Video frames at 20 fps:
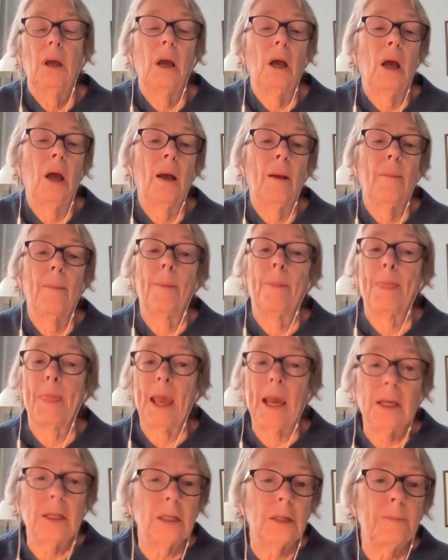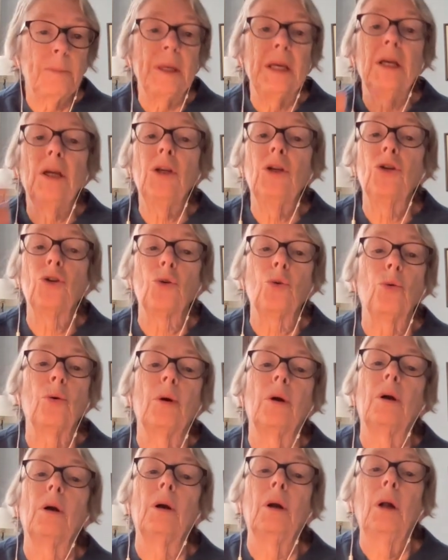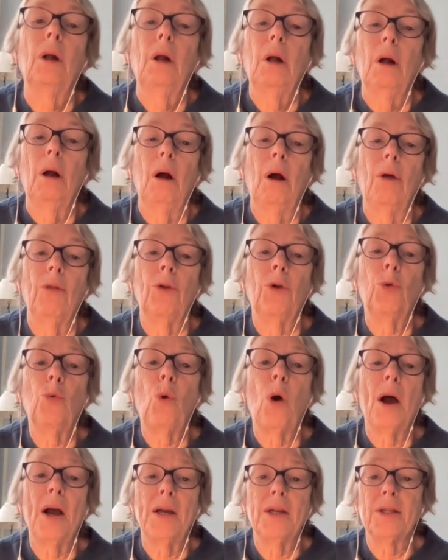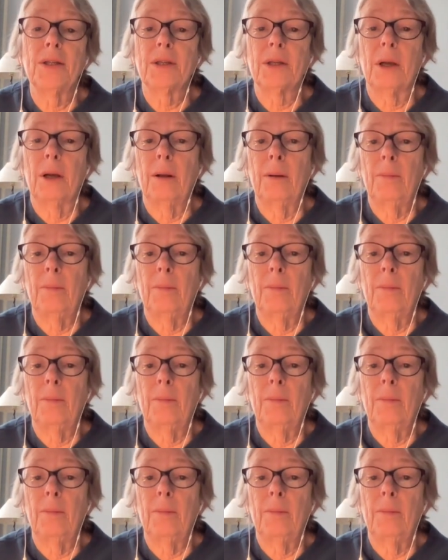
hate speech or otherwise